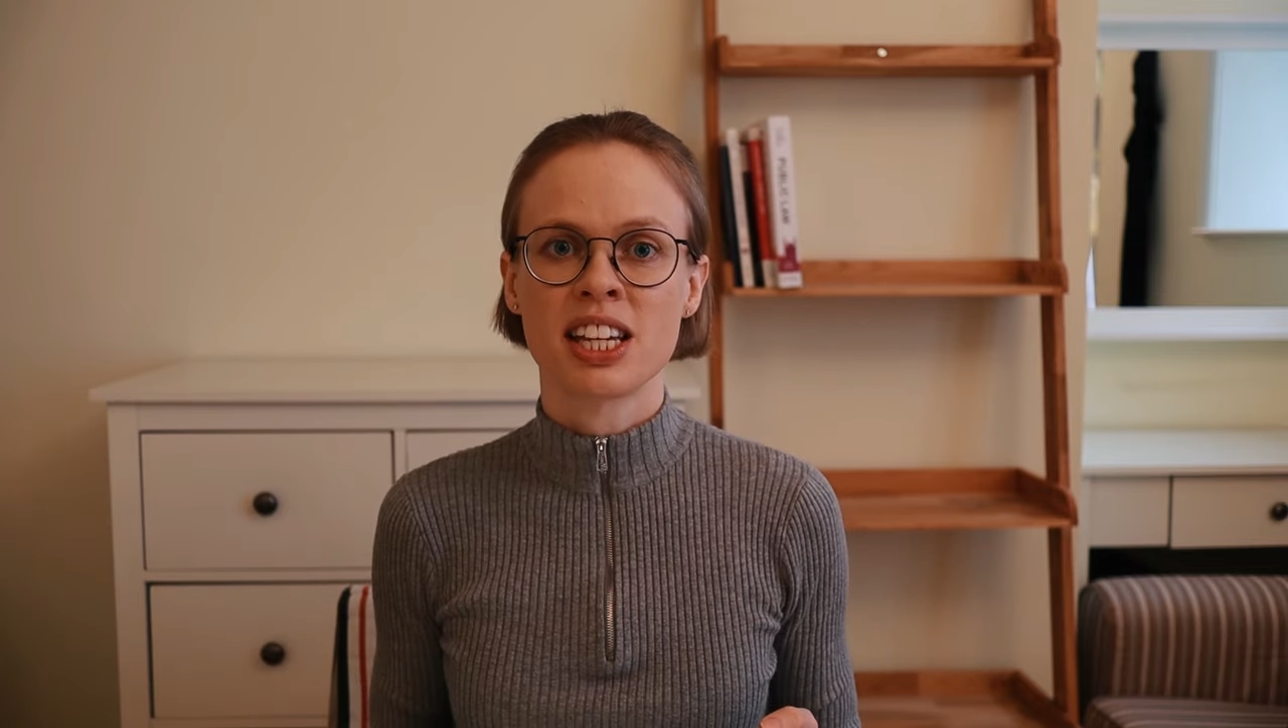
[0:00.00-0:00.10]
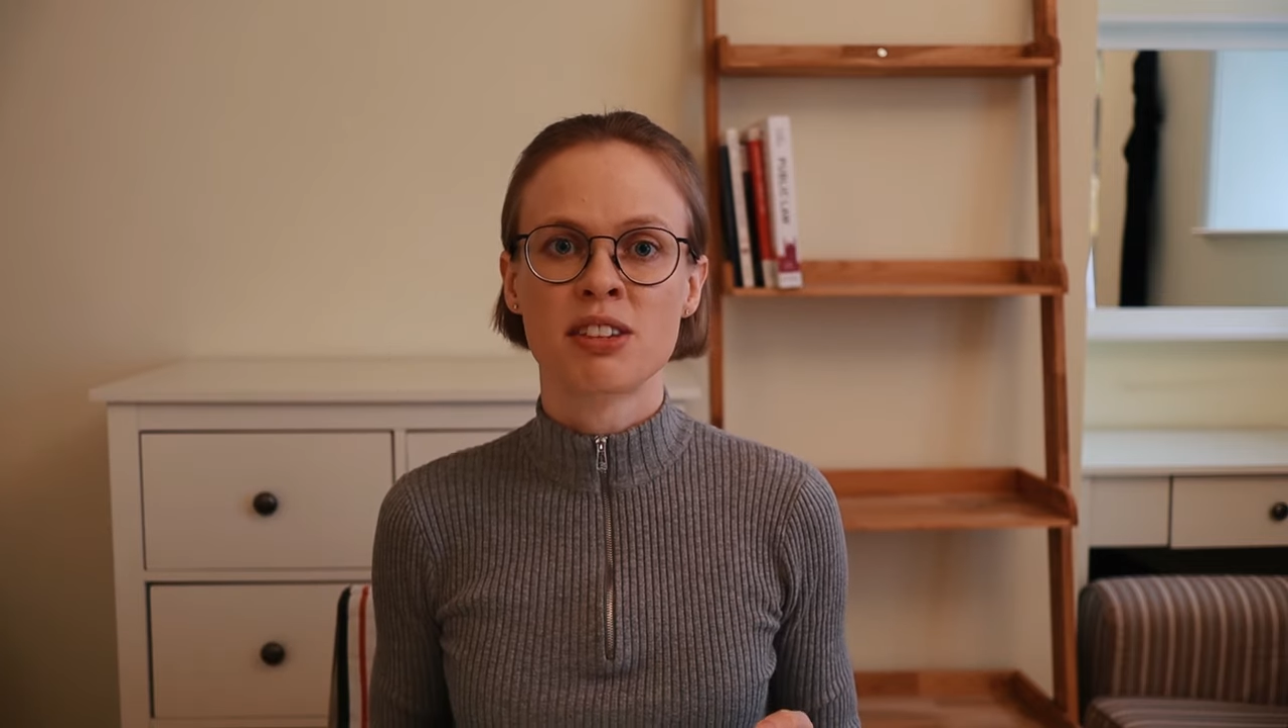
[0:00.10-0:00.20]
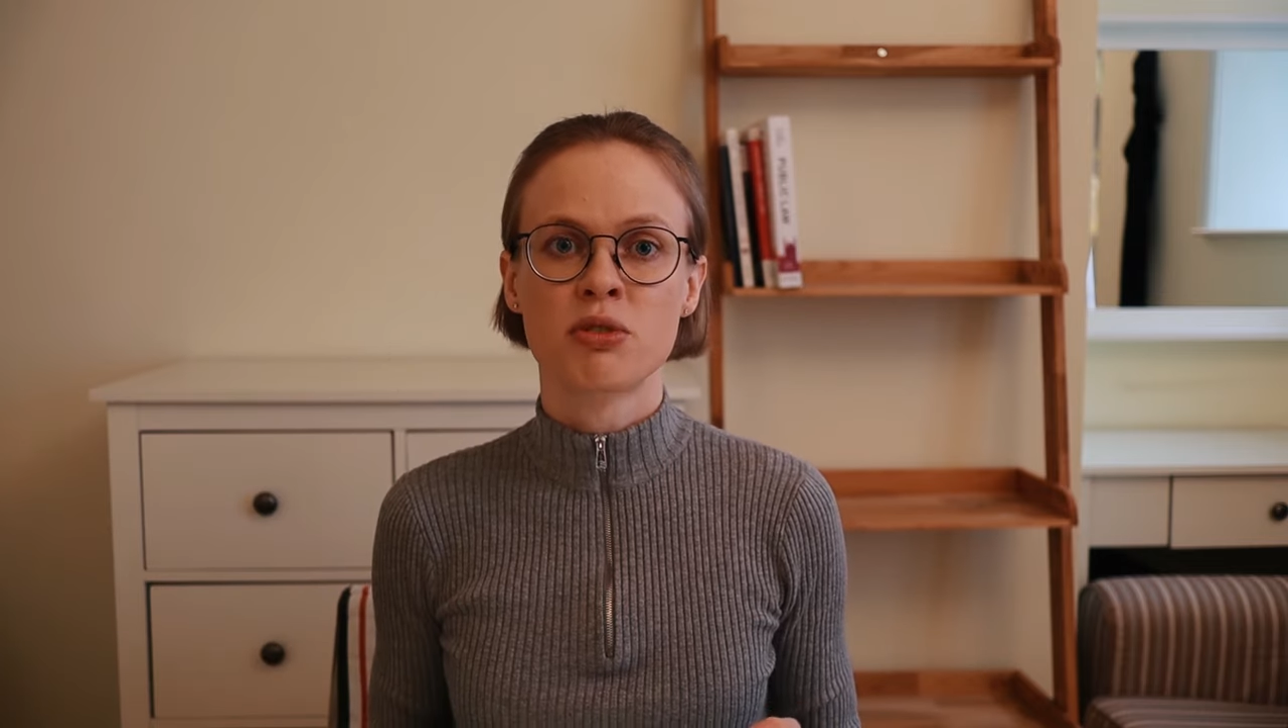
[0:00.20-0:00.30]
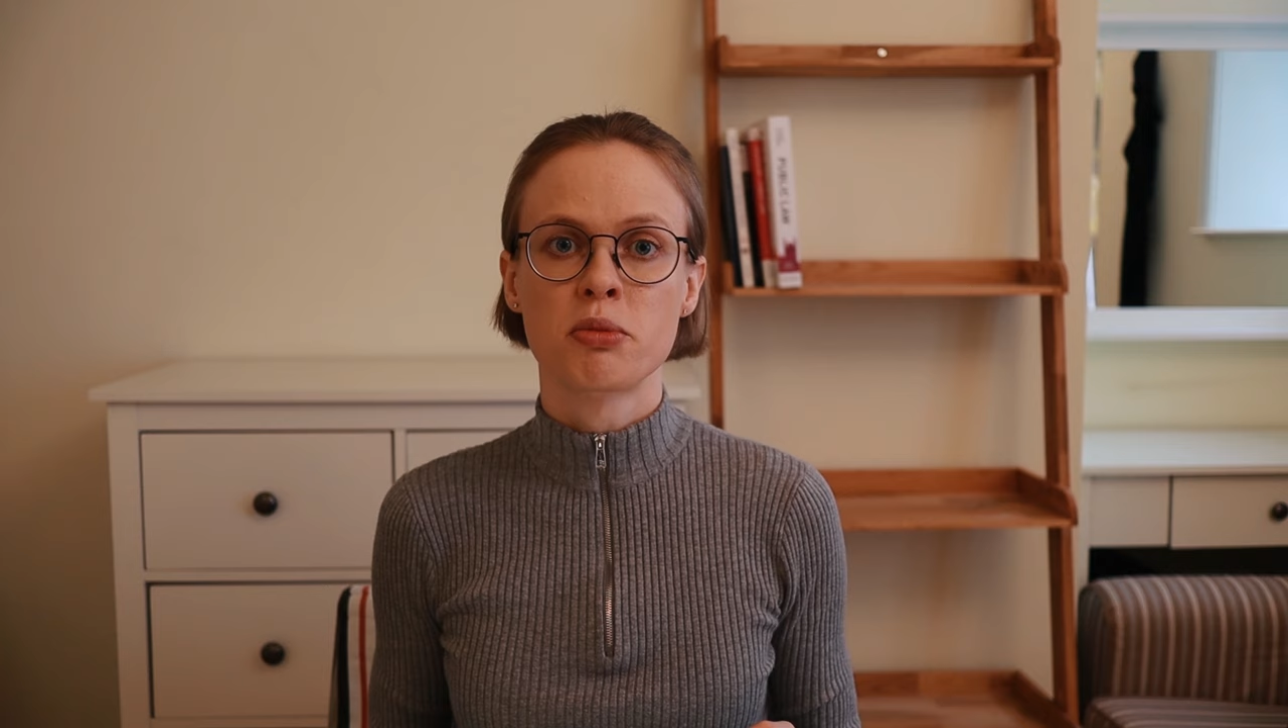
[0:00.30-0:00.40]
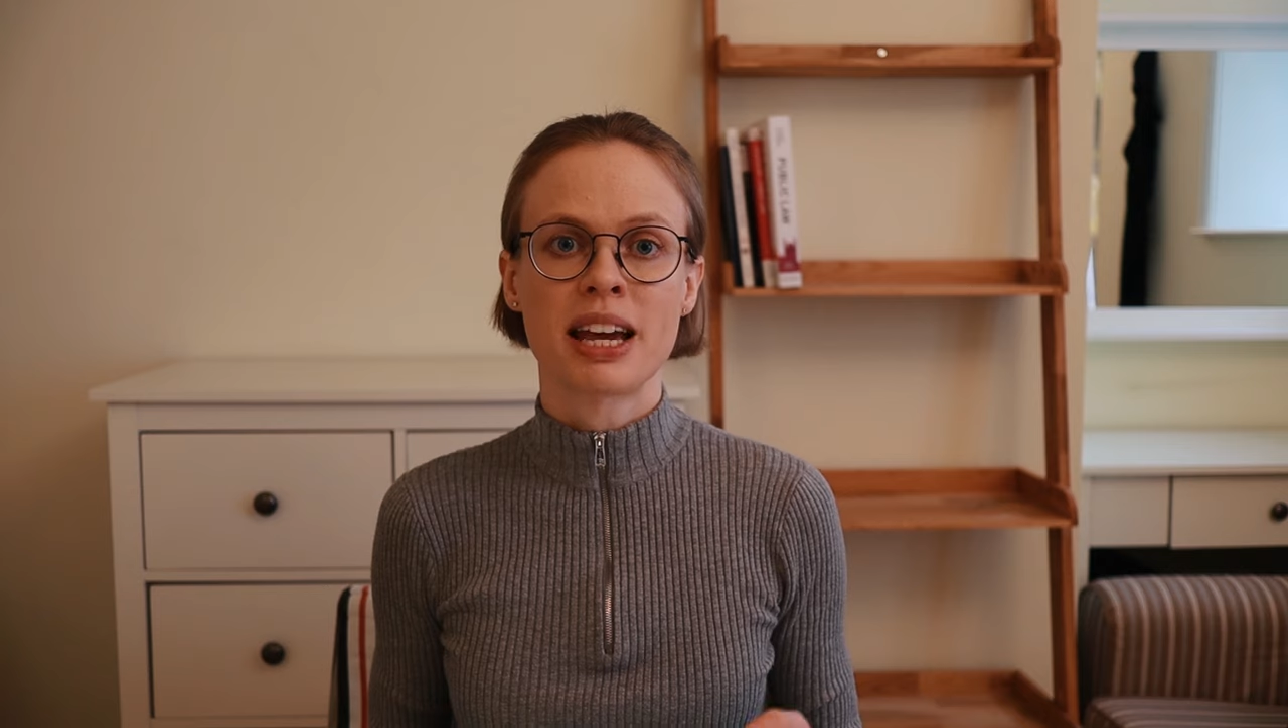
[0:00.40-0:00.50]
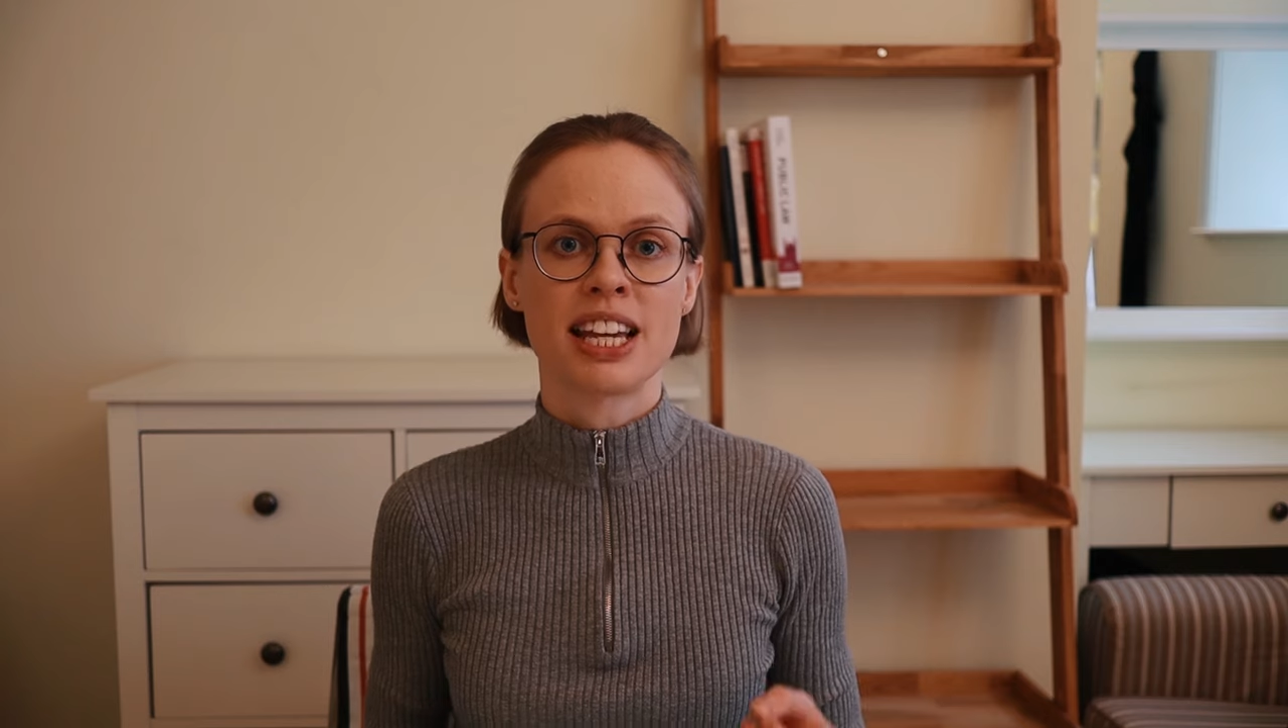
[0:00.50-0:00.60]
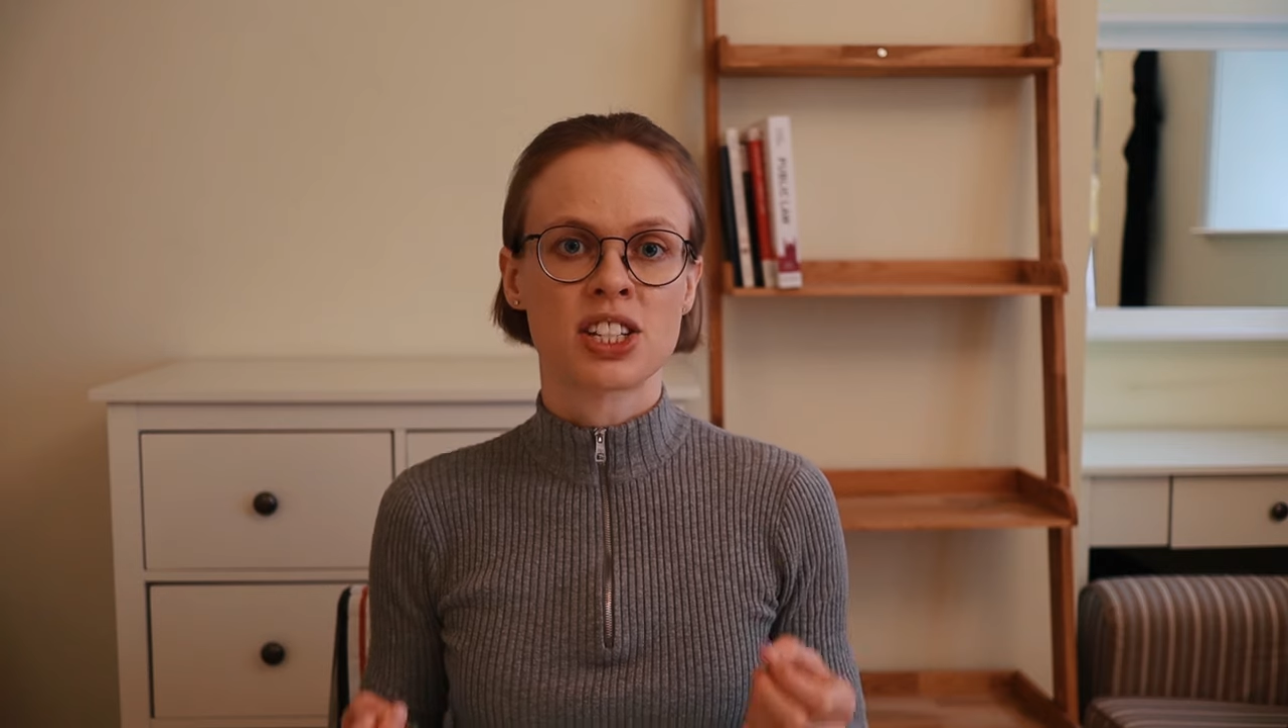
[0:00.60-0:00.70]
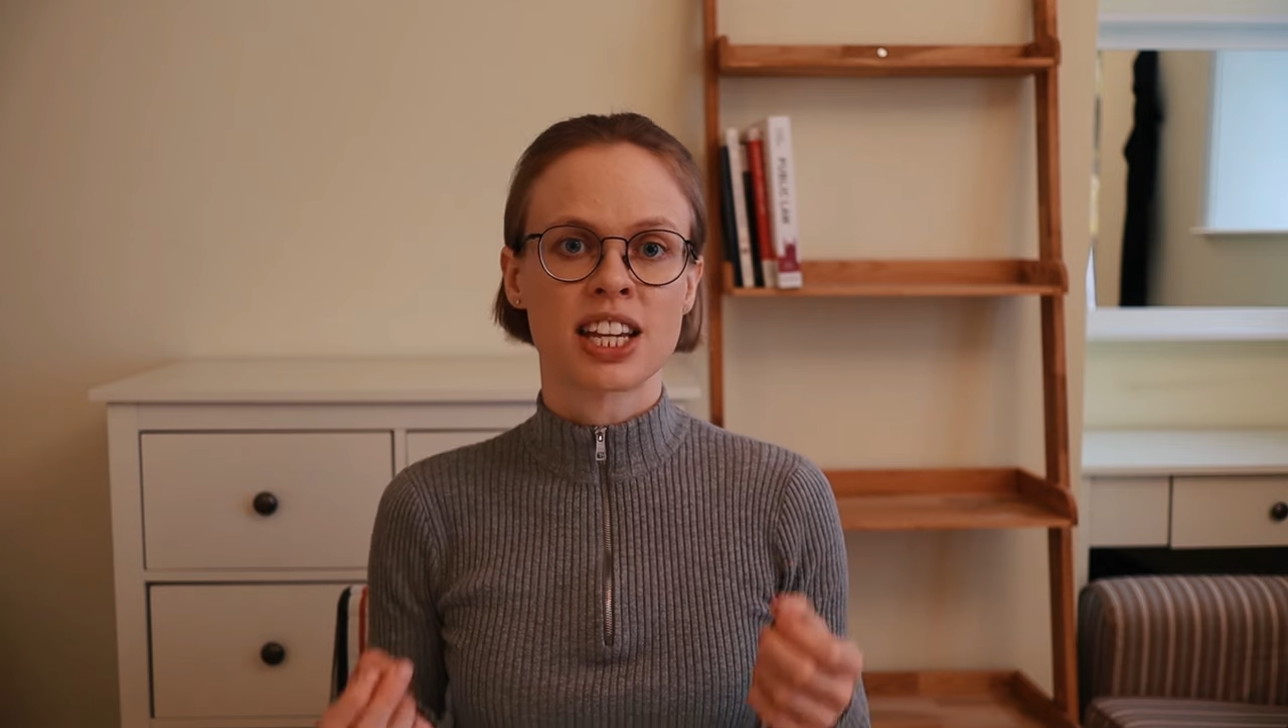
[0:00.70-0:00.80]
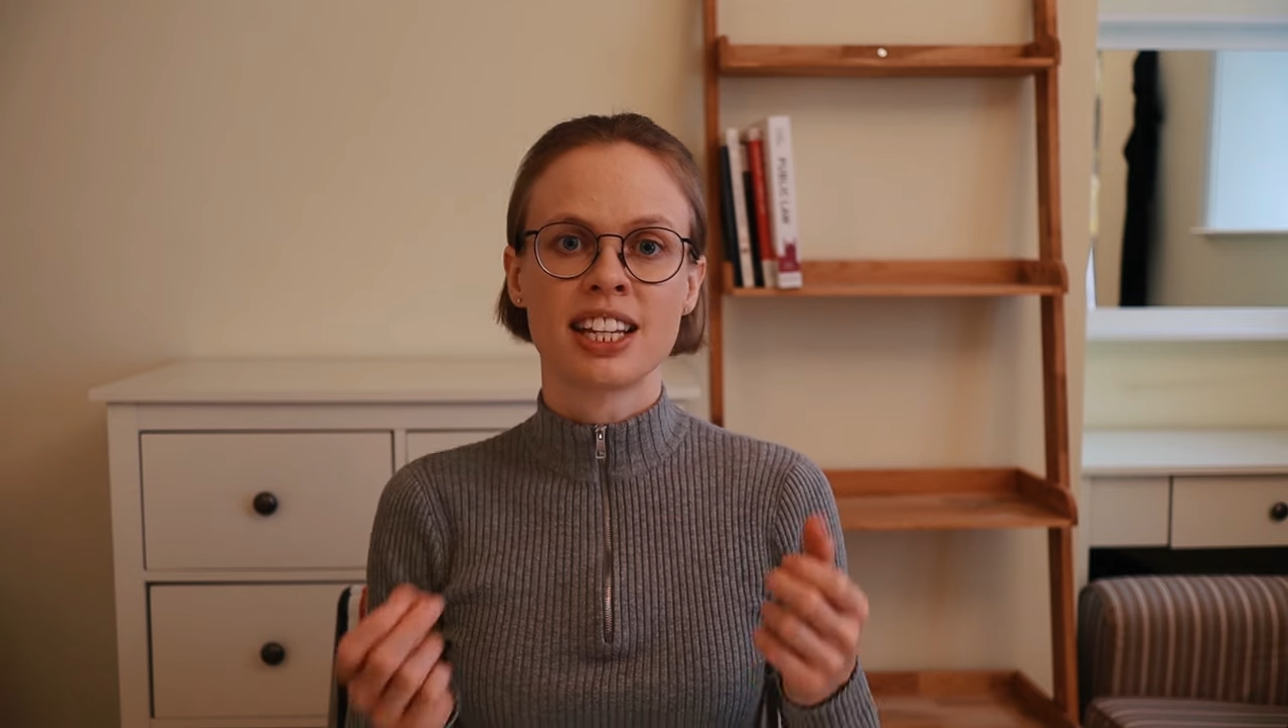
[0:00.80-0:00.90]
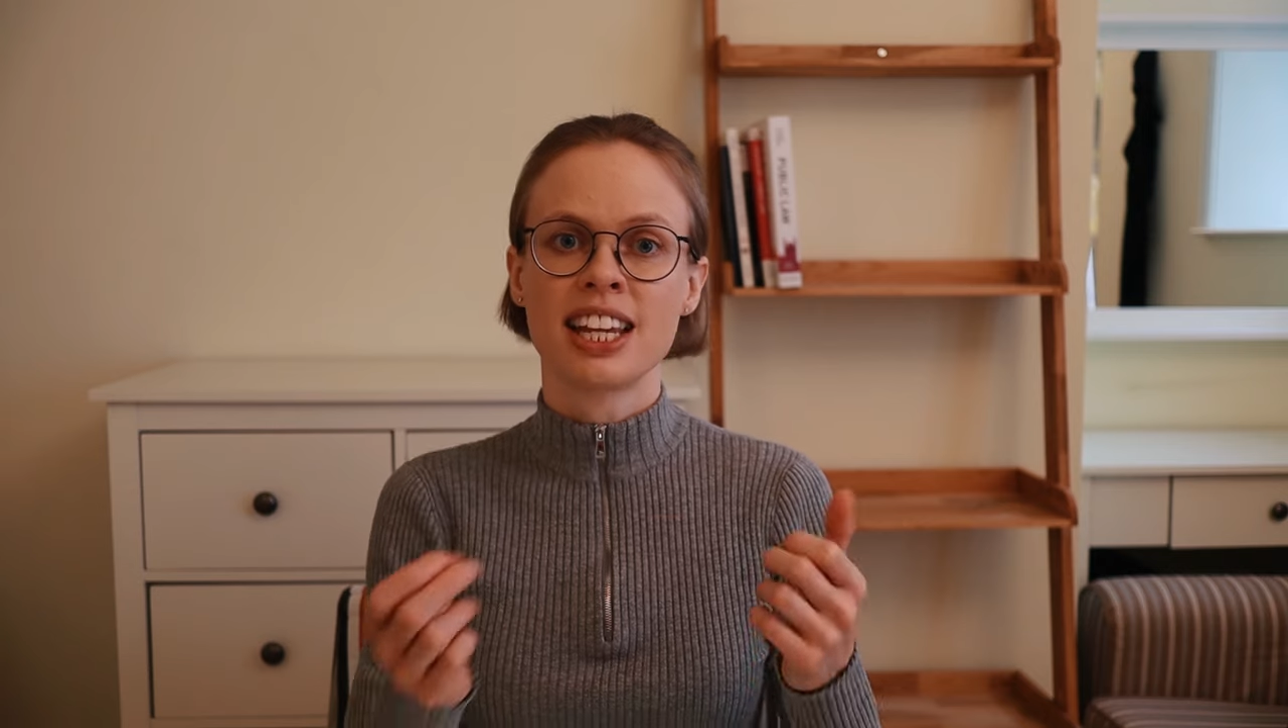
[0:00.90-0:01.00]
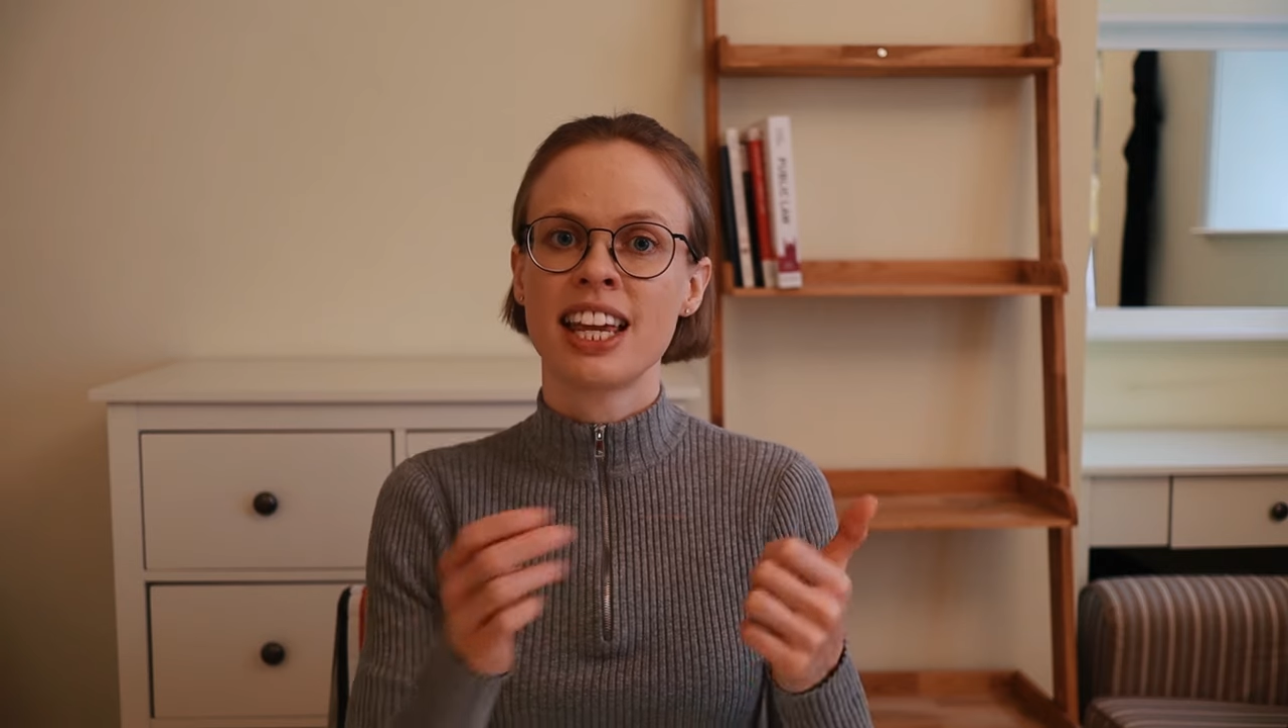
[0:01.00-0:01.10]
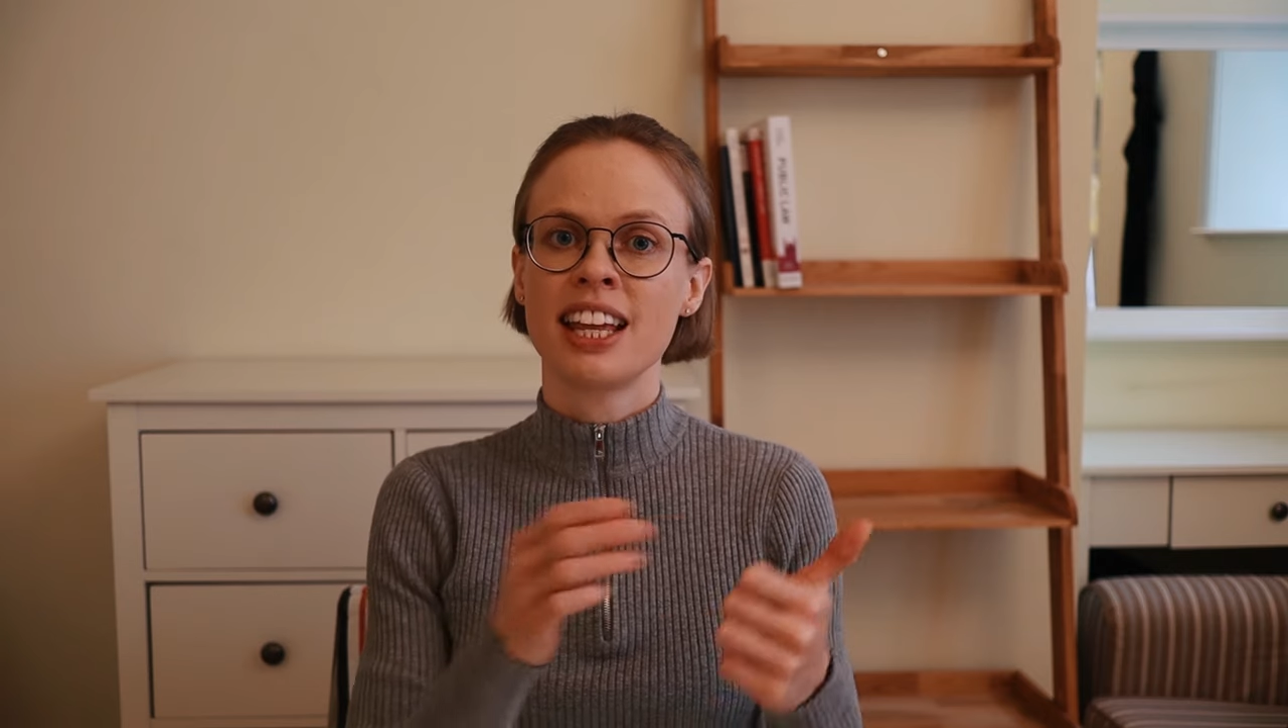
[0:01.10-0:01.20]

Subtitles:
the information